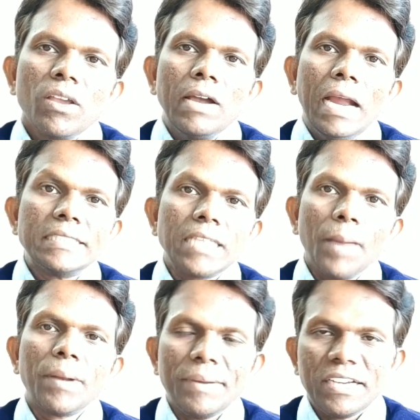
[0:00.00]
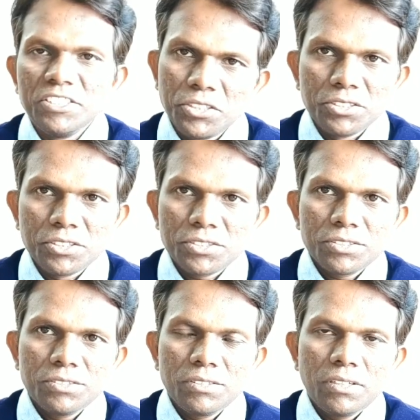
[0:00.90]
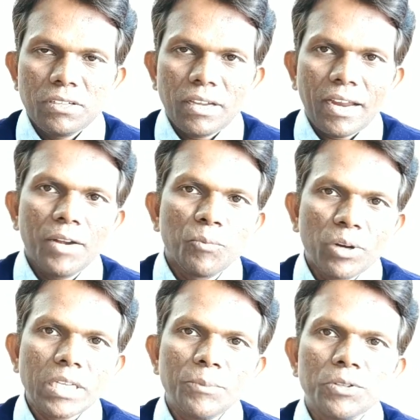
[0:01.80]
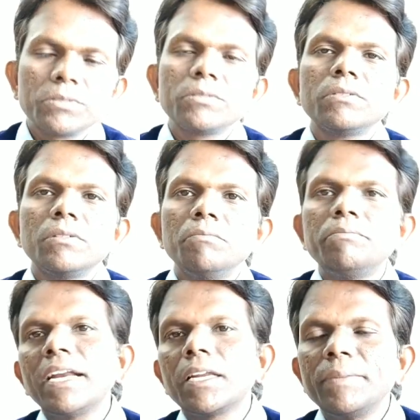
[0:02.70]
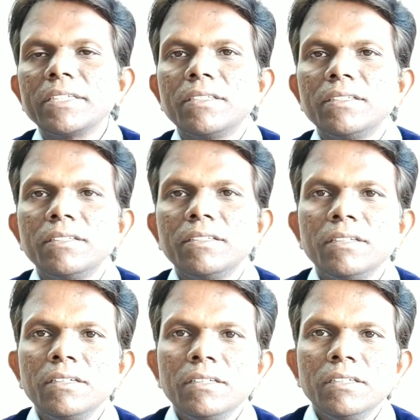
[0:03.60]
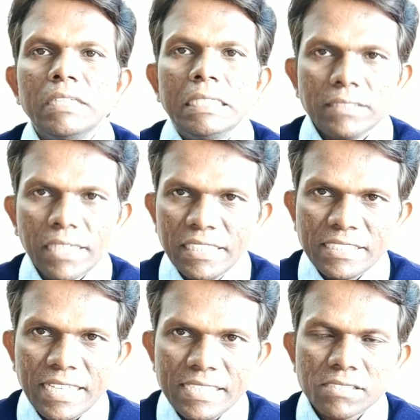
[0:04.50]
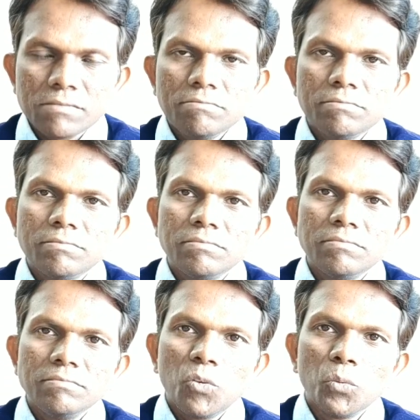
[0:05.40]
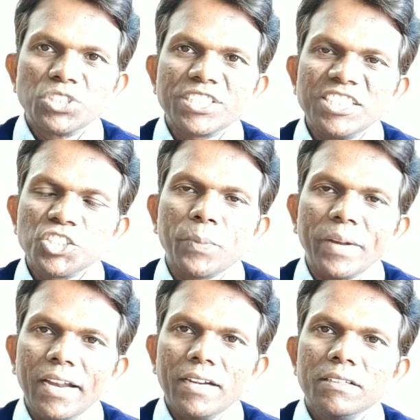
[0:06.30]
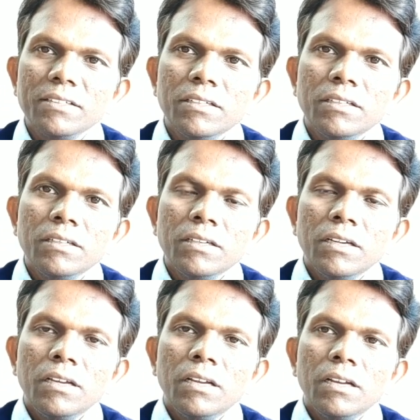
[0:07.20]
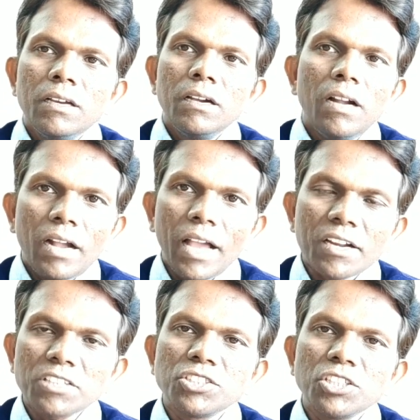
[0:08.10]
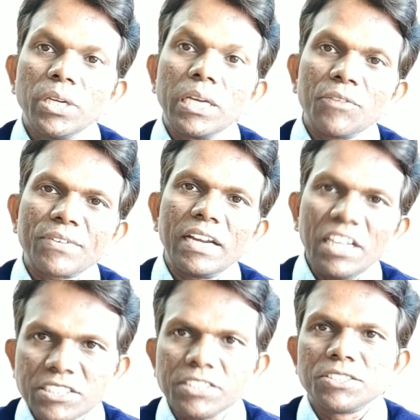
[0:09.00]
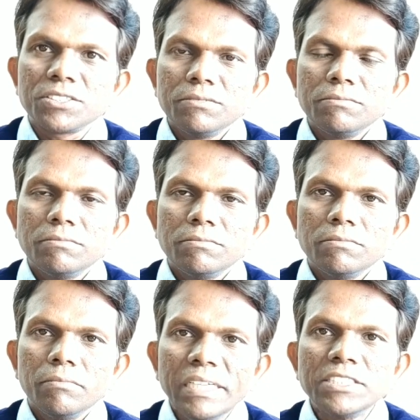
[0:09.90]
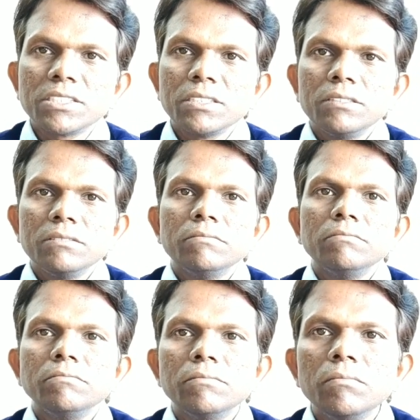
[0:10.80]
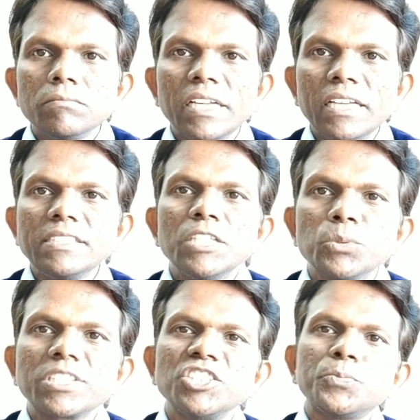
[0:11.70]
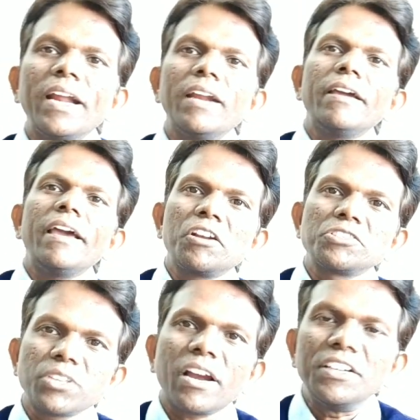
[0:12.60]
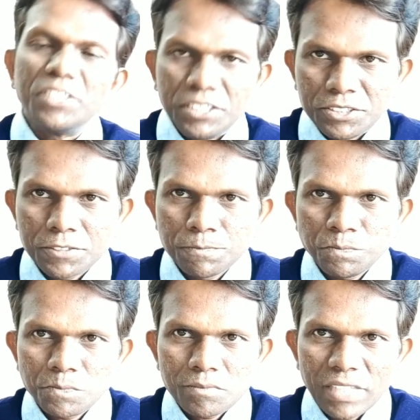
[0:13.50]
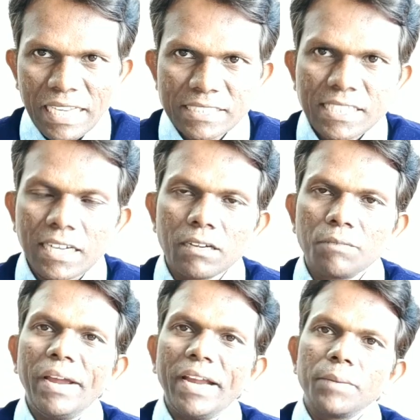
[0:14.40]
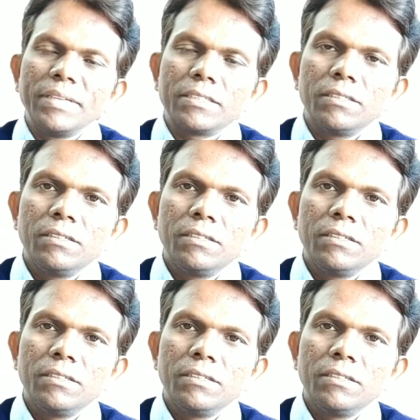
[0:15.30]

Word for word: It's epidemic diseases. And what about pandemic? The disease which can spread across the geographical regions, means the disease which can spread across the continents is called pandemic.